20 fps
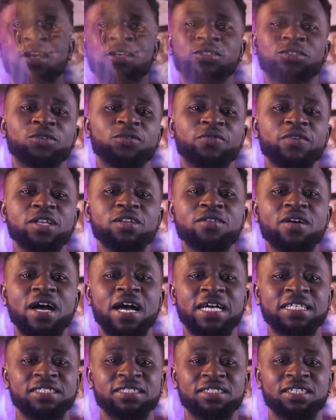So failure
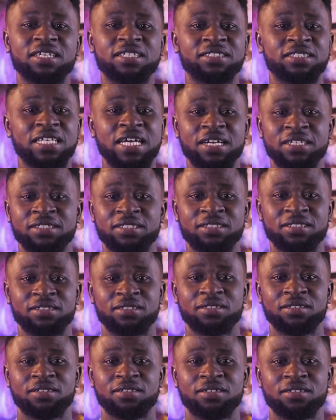as a success,
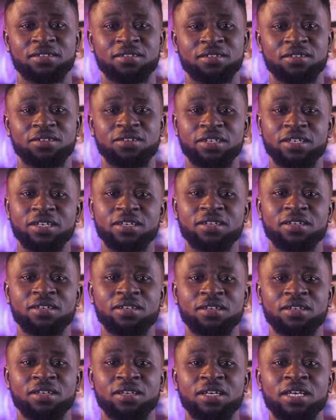okay?
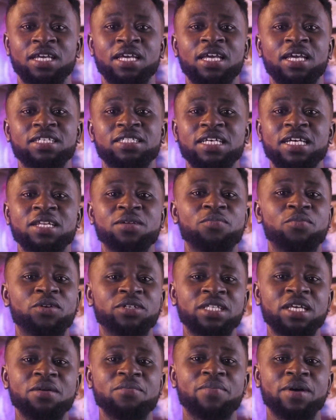It's an
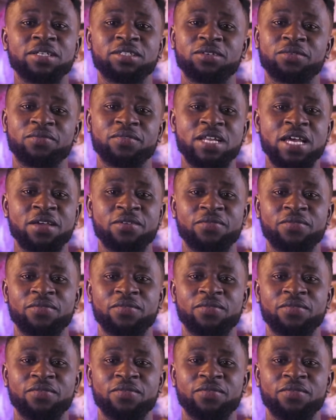important part of life.